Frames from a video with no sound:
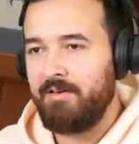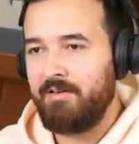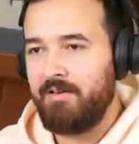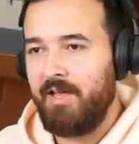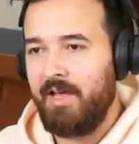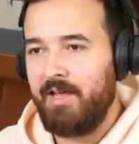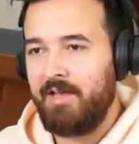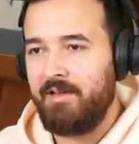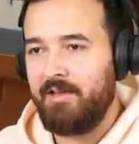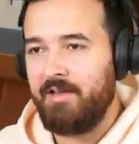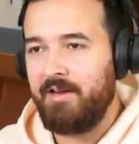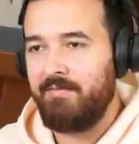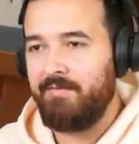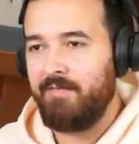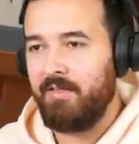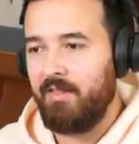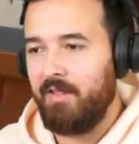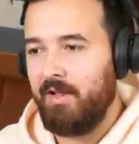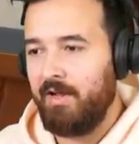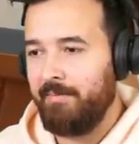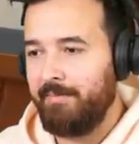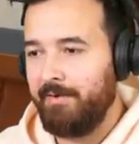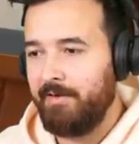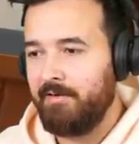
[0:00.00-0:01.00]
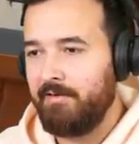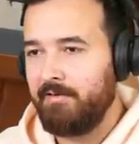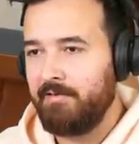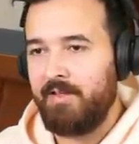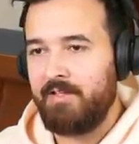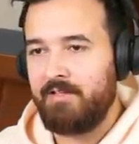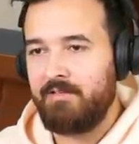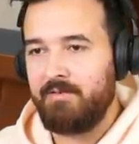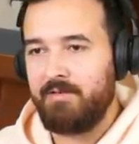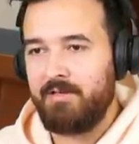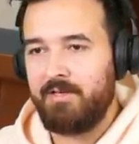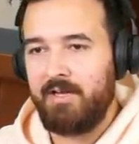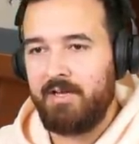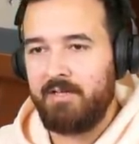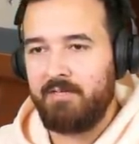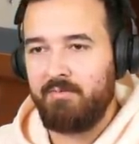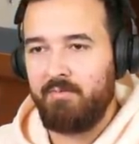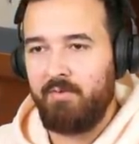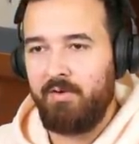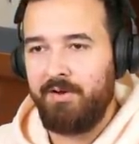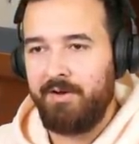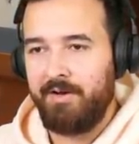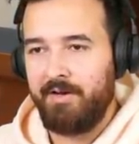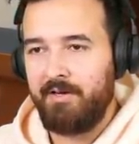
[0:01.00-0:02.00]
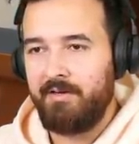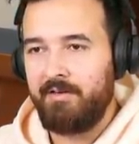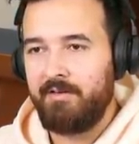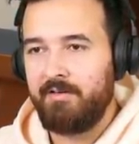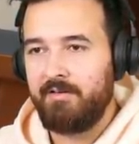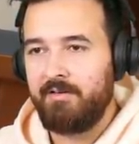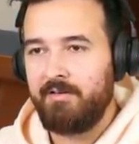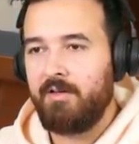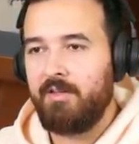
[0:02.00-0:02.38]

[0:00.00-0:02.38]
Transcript: Yeah, you can have the llama. That's what you guys wanted.